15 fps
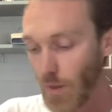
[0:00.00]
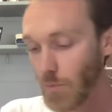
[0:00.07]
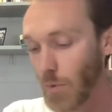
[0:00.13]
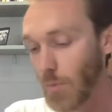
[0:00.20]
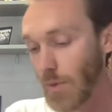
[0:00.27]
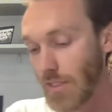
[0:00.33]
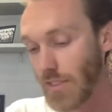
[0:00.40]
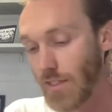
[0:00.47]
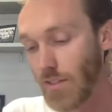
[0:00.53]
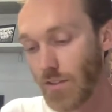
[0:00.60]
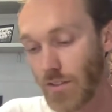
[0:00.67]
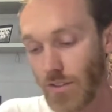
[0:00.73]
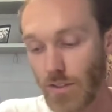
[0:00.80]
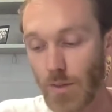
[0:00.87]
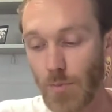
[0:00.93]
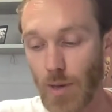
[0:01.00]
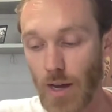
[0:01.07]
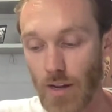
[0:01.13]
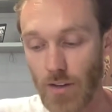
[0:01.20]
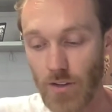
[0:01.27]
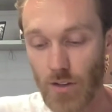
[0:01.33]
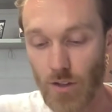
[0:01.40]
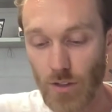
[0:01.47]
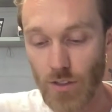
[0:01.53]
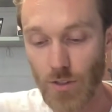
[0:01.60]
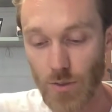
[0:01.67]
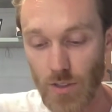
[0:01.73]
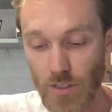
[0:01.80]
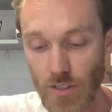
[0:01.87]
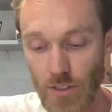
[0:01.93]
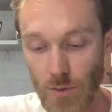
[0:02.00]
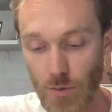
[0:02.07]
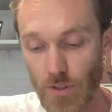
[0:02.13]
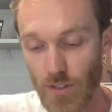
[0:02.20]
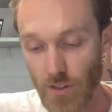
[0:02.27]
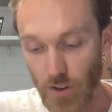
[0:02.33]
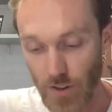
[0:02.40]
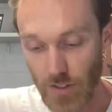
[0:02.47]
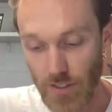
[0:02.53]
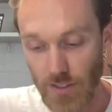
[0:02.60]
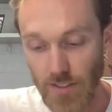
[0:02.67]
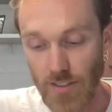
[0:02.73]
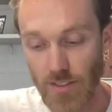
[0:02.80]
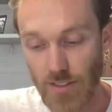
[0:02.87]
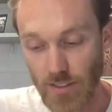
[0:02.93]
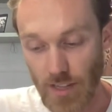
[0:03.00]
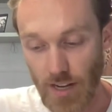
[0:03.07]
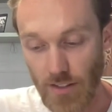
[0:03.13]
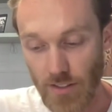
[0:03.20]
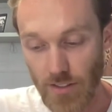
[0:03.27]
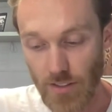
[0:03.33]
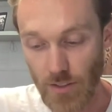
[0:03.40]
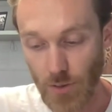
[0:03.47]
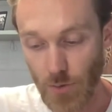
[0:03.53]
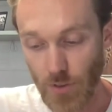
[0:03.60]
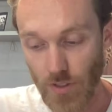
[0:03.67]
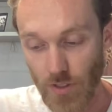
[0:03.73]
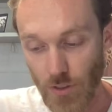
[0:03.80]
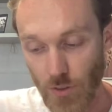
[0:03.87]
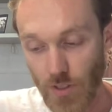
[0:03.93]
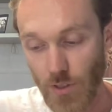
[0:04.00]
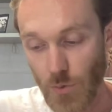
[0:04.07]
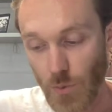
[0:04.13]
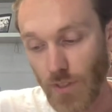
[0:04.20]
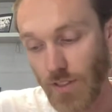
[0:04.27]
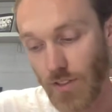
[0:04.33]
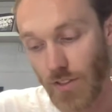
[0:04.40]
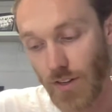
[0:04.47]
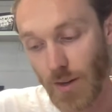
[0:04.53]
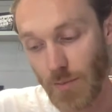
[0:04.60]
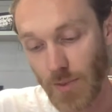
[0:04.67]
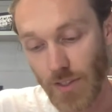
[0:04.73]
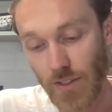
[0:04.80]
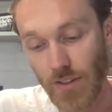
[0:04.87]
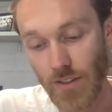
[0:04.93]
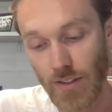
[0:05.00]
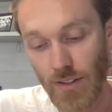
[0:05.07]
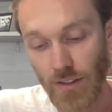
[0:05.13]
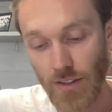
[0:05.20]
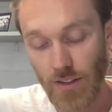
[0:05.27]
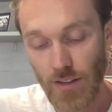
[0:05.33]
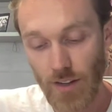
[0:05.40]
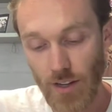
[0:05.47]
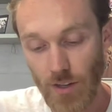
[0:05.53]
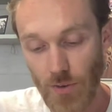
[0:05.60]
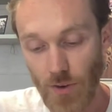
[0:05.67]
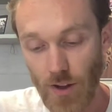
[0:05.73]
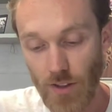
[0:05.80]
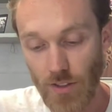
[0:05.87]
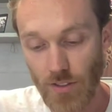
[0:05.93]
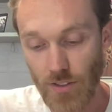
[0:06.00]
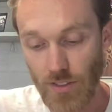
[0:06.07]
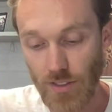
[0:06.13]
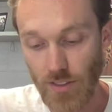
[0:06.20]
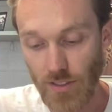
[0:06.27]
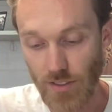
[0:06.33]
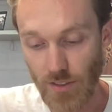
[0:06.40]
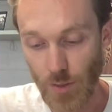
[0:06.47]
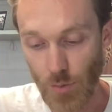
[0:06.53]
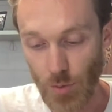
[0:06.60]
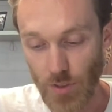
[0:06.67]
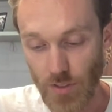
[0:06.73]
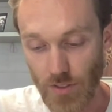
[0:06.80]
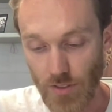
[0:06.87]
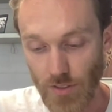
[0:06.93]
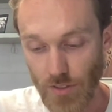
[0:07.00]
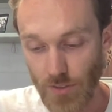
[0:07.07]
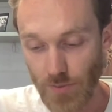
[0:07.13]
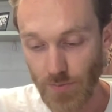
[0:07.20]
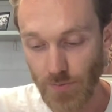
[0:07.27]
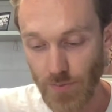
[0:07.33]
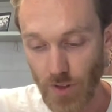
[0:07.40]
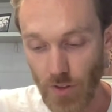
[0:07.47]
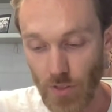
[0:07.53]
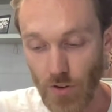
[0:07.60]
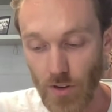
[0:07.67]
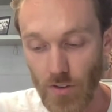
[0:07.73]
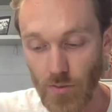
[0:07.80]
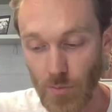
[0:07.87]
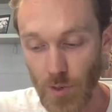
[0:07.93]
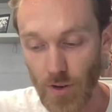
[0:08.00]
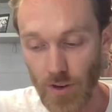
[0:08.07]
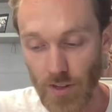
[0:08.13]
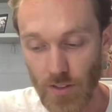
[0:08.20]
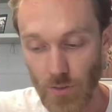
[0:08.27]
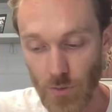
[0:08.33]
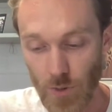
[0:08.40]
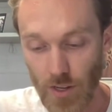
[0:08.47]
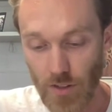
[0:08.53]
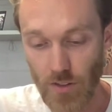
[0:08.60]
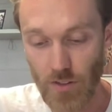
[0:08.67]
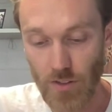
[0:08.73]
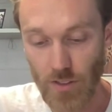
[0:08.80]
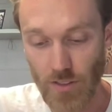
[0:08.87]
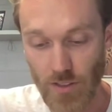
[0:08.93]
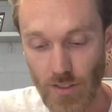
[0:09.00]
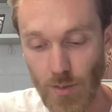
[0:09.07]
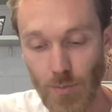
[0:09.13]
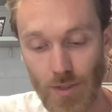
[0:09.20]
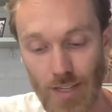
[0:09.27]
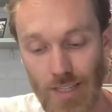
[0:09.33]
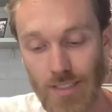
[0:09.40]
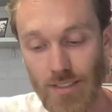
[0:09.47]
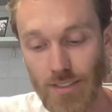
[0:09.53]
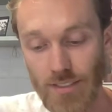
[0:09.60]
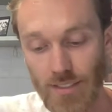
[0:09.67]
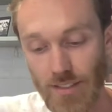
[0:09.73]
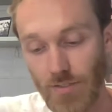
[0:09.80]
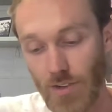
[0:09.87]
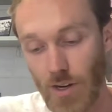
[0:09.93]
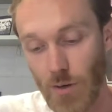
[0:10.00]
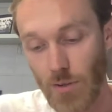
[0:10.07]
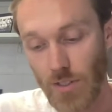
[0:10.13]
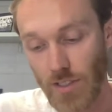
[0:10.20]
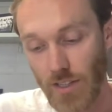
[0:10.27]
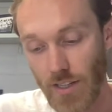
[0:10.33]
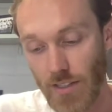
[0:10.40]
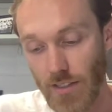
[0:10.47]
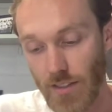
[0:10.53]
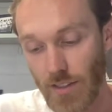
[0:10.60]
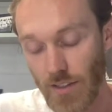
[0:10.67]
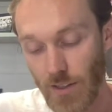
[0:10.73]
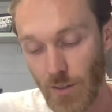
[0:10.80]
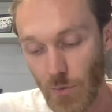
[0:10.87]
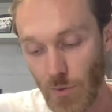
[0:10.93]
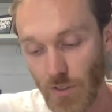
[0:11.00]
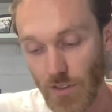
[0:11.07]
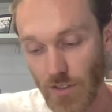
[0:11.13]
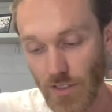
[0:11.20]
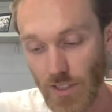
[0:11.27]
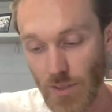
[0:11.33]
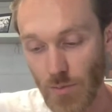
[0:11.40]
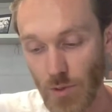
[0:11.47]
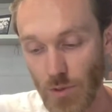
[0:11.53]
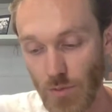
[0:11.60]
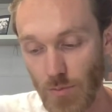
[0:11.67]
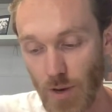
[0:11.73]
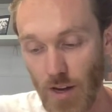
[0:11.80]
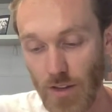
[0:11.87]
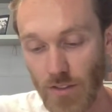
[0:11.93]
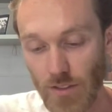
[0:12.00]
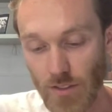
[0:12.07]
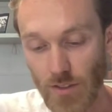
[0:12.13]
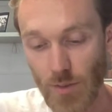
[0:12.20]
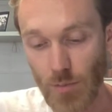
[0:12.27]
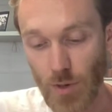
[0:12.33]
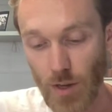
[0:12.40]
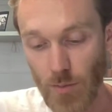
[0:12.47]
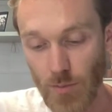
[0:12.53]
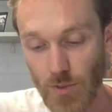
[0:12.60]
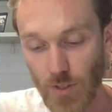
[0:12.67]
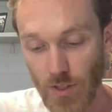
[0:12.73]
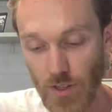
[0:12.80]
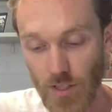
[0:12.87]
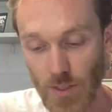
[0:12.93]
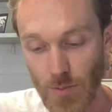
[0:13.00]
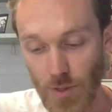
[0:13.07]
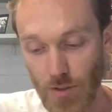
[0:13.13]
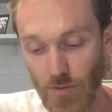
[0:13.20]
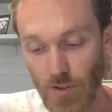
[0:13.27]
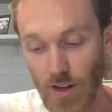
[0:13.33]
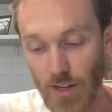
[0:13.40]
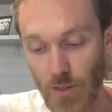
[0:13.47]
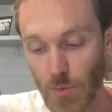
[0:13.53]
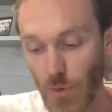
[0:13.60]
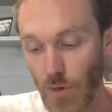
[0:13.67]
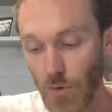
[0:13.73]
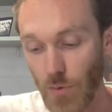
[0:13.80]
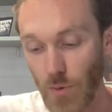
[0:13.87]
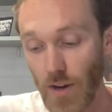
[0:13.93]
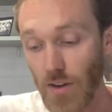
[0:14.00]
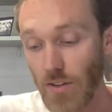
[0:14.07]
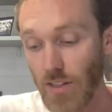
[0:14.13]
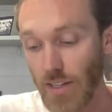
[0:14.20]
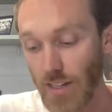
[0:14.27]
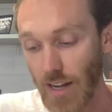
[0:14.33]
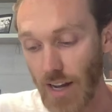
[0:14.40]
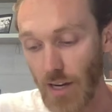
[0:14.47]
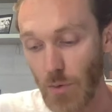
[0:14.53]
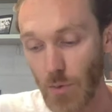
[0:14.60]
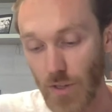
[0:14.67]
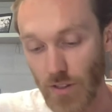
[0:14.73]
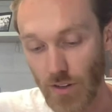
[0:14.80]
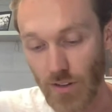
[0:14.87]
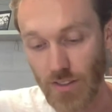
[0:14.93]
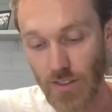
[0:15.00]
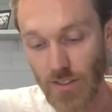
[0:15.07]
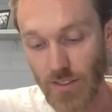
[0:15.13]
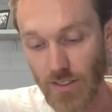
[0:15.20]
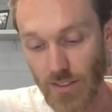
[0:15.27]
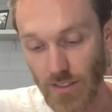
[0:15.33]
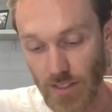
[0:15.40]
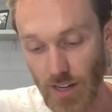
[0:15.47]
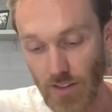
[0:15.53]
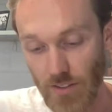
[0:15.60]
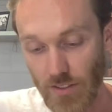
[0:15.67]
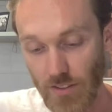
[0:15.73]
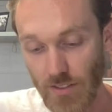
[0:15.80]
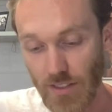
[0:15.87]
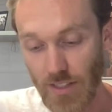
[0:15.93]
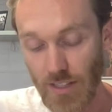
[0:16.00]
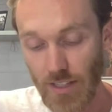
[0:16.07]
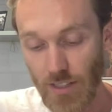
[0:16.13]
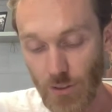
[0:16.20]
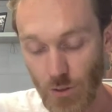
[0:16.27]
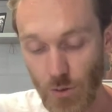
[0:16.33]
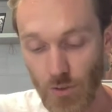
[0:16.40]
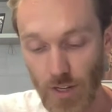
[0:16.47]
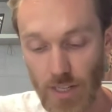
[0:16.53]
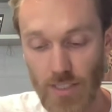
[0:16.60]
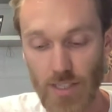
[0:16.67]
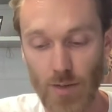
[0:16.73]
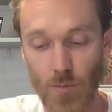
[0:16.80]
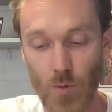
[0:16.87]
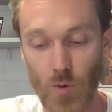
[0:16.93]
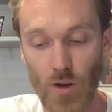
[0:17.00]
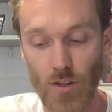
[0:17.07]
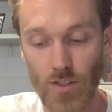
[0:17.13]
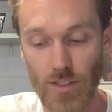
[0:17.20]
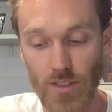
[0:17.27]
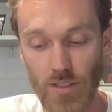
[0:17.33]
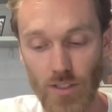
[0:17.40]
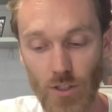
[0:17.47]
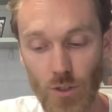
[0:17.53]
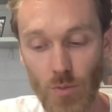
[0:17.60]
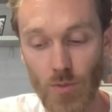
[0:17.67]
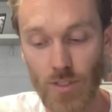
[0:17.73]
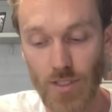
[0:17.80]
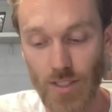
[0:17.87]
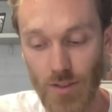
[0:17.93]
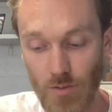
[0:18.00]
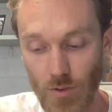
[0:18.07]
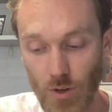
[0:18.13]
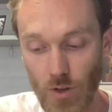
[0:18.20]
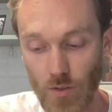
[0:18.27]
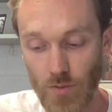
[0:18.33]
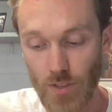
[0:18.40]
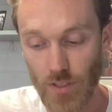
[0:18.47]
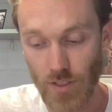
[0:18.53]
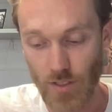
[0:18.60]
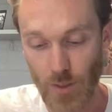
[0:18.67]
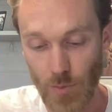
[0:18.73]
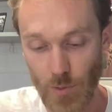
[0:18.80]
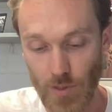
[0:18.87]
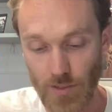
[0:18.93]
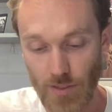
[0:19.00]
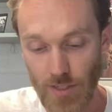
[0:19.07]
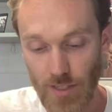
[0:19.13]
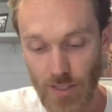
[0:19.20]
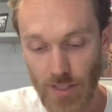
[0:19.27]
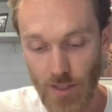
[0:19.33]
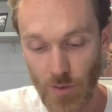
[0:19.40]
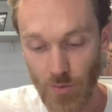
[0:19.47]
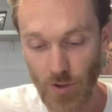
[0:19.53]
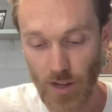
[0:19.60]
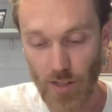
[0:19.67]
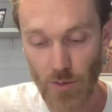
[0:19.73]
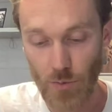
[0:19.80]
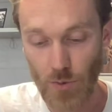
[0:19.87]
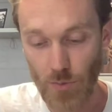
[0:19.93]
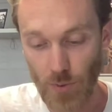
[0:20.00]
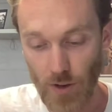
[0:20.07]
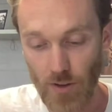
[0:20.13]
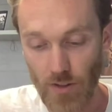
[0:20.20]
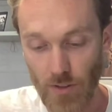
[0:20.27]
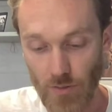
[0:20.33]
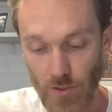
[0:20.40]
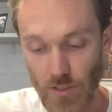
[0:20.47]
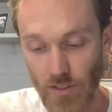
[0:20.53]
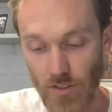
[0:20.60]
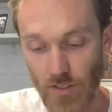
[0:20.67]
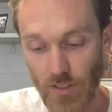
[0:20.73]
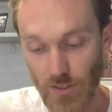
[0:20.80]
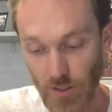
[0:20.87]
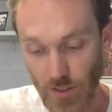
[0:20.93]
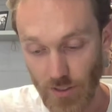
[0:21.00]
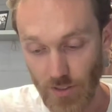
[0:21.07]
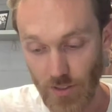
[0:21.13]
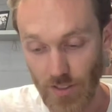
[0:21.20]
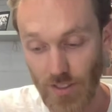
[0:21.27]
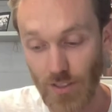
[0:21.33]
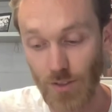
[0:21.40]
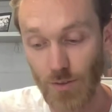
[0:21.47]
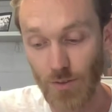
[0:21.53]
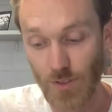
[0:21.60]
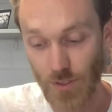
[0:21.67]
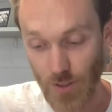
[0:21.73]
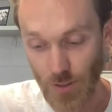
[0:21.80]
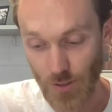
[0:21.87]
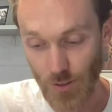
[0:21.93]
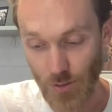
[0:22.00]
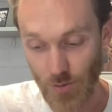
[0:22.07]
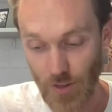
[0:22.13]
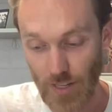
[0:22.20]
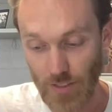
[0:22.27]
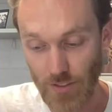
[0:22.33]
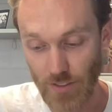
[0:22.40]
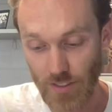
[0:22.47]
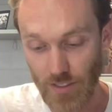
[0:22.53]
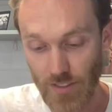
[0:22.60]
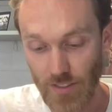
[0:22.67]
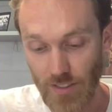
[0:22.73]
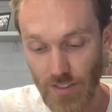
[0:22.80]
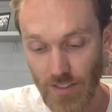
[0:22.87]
But my stellar sleep pattern also has to do with the darkness and silence, according to Chris Winter, MD, a neurologist and sleep researcher. A third of Americans regularly sleep less than 7 hours a night. Winter says most modern sleep problems are caused by the fact that we are rarely in adequate darkness and silence, two nighttime qualities that humans evolved to sleep in. The fact that we rarely physically exhaust ourselves also factors in.